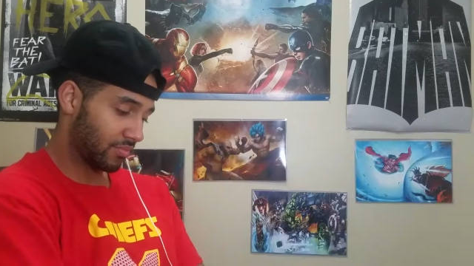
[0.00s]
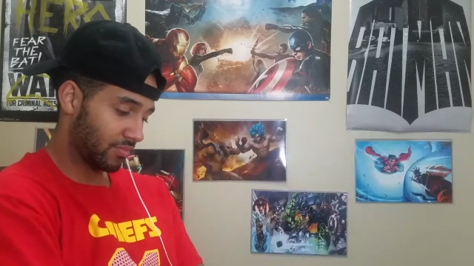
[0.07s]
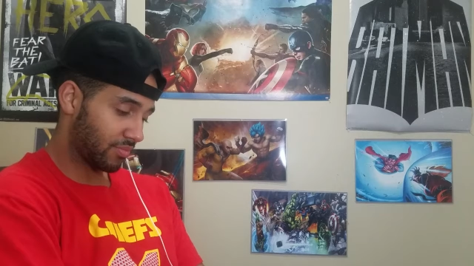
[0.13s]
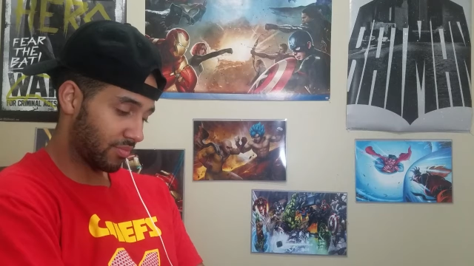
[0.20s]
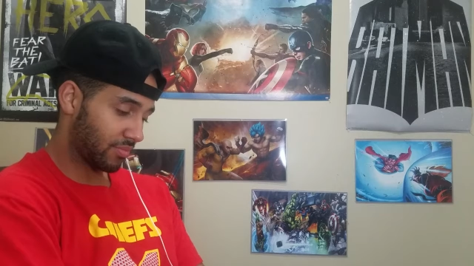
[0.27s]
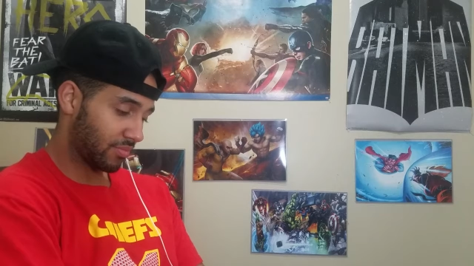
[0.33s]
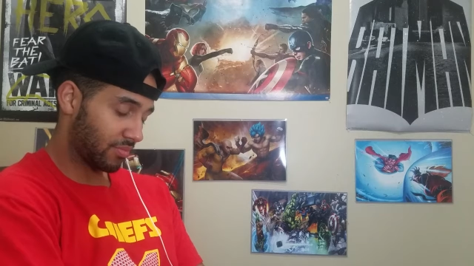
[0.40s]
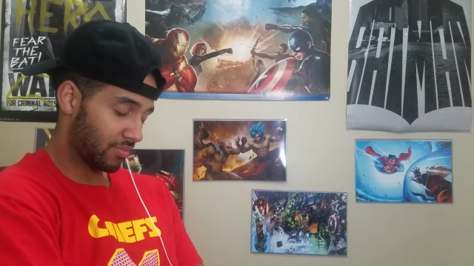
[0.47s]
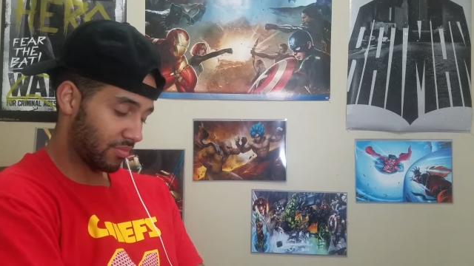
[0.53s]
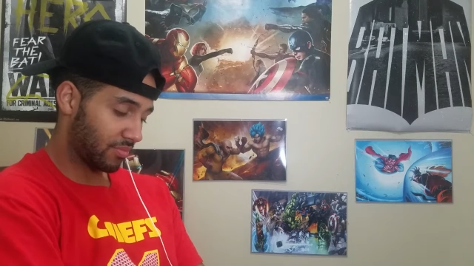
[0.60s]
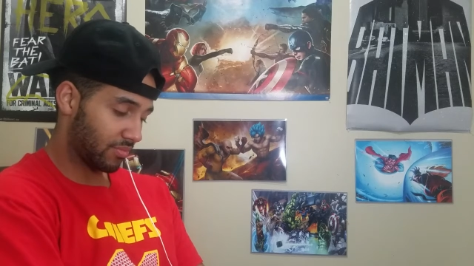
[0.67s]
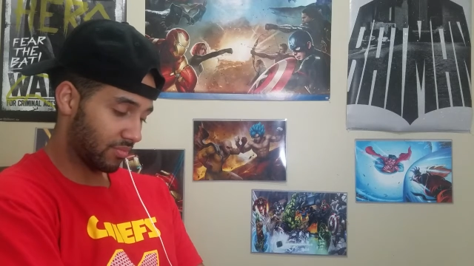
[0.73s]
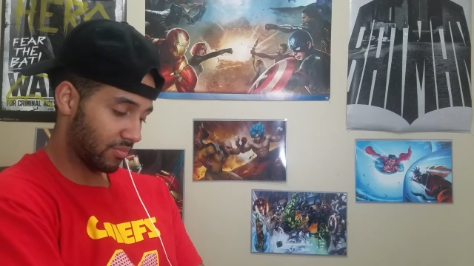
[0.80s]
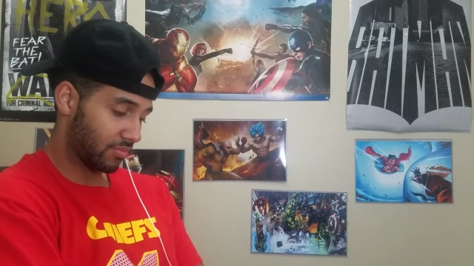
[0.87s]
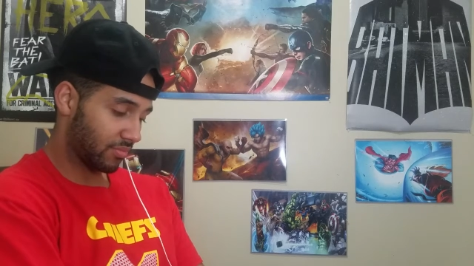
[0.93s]

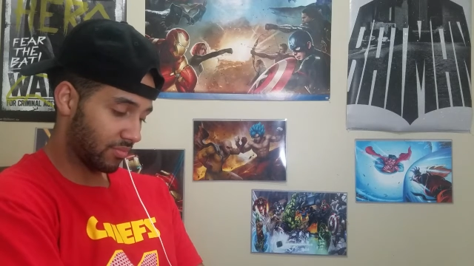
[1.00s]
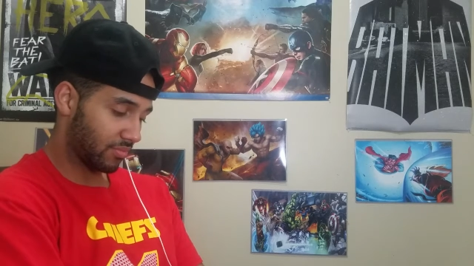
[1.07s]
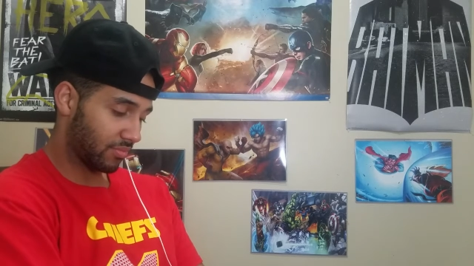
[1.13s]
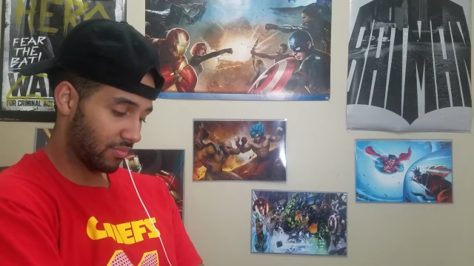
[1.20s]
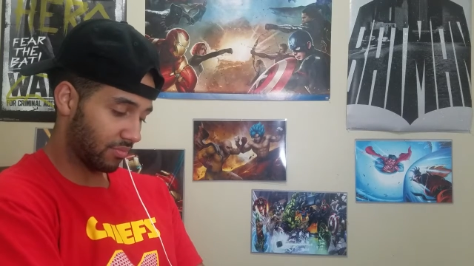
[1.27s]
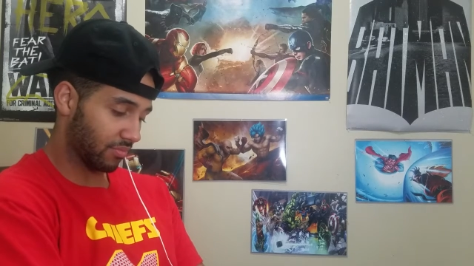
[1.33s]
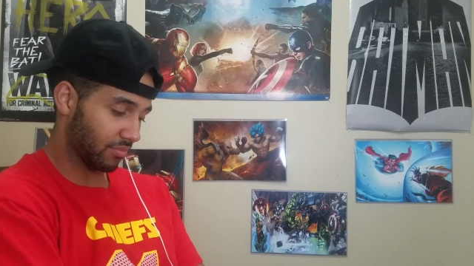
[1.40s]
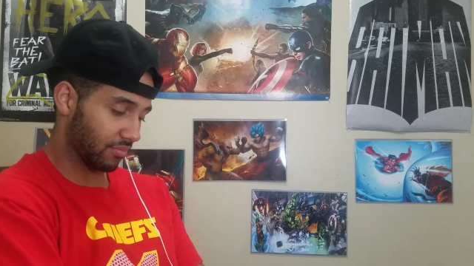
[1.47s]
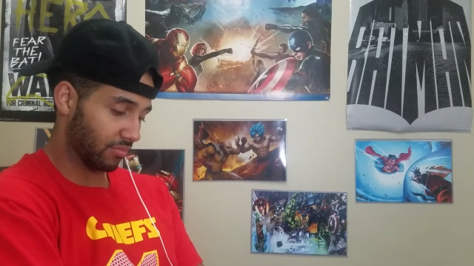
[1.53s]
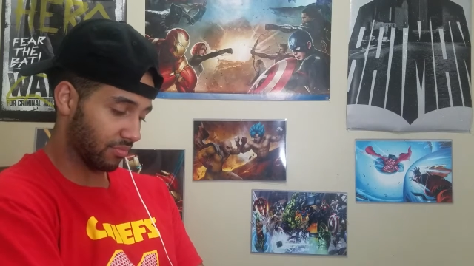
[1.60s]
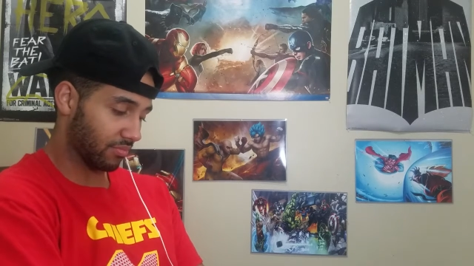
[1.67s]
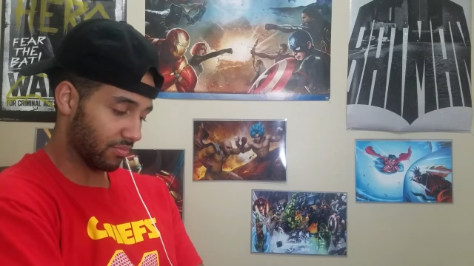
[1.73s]
Nothing is said.